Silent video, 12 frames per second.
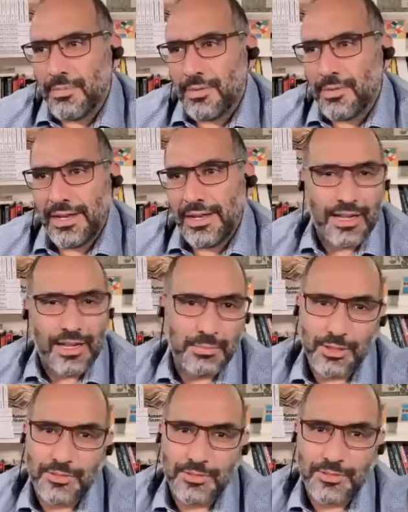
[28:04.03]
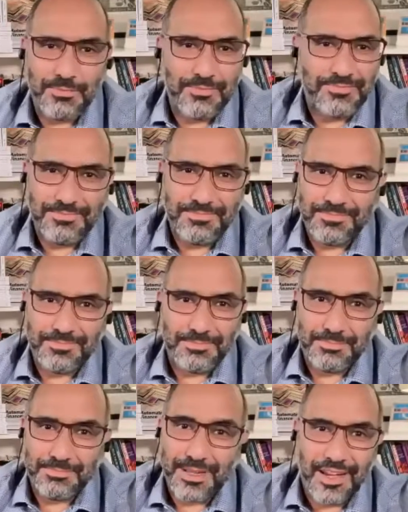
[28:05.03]
an Edinburgh
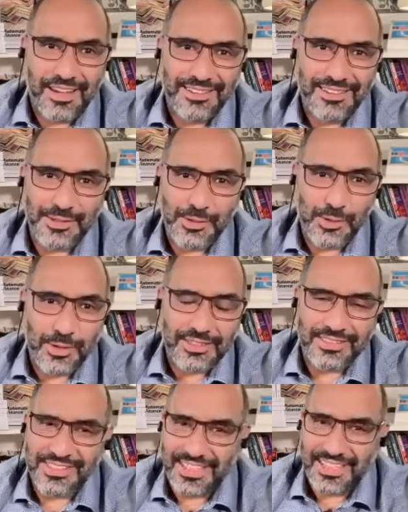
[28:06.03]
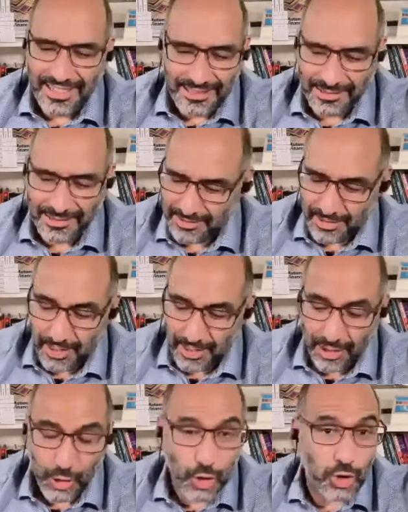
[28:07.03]
guy, so it's
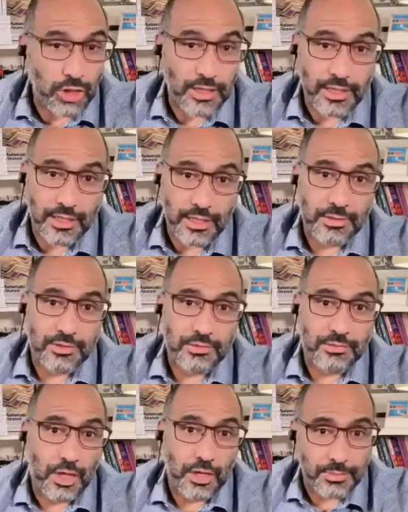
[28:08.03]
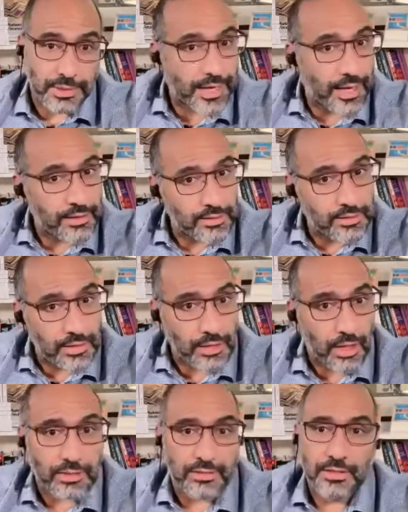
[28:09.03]
early Donald
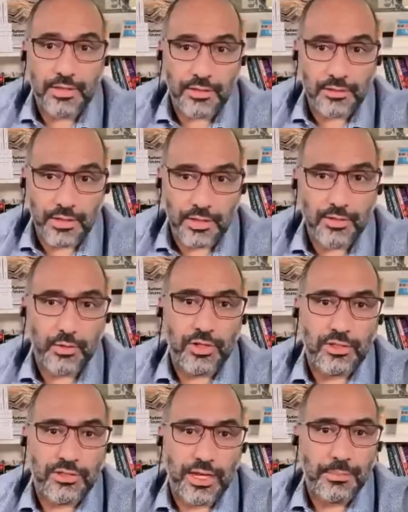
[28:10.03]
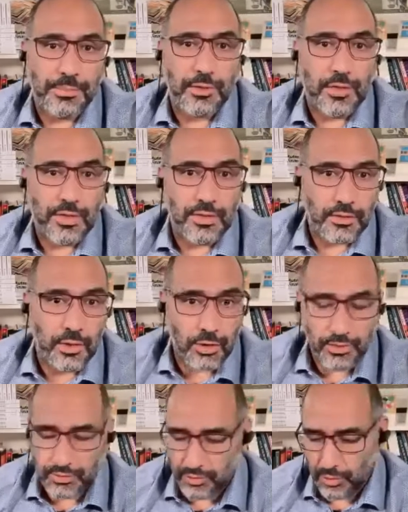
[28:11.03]
Mackenzie on statistics, for example. It's
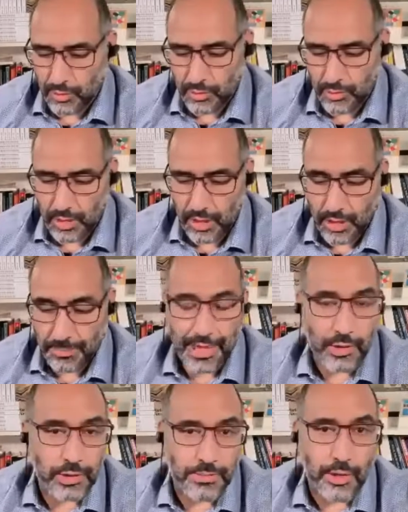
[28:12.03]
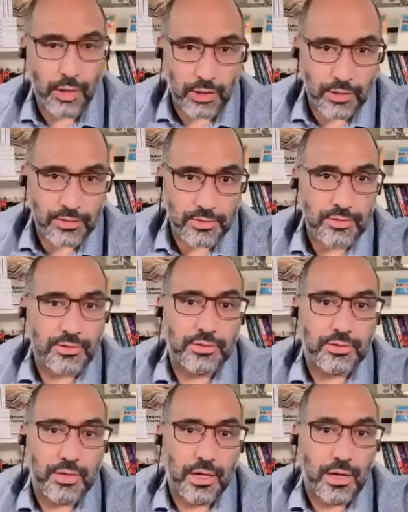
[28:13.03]
also Barry
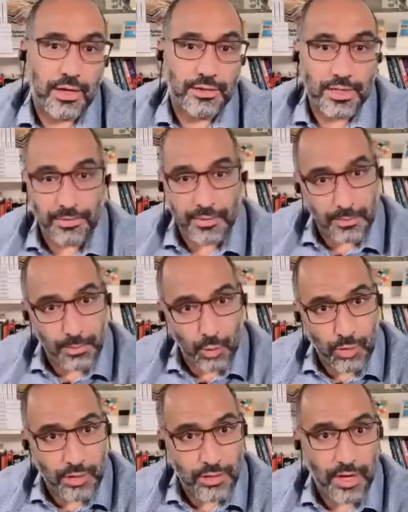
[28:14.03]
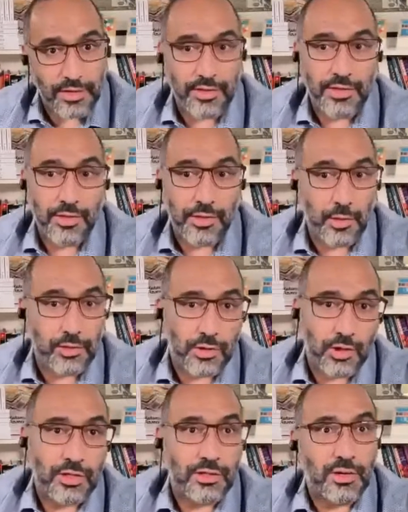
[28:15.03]
Barnes, David Bloor. I think that those
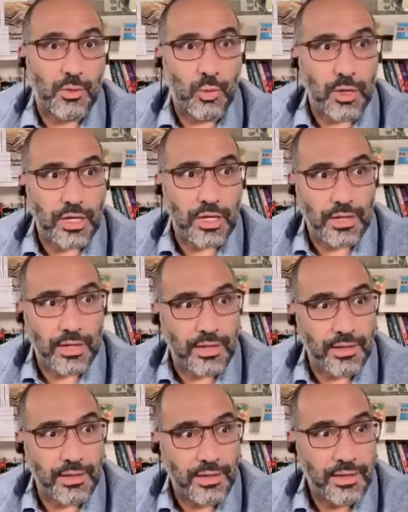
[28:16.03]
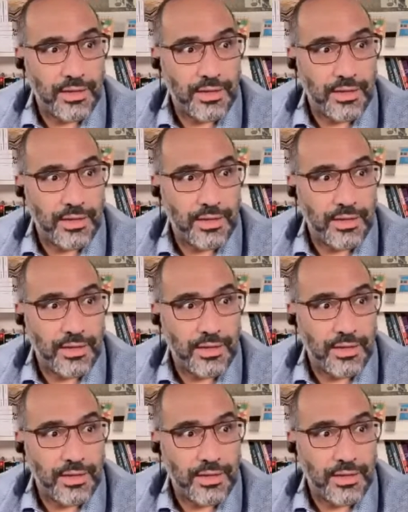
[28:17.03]
are really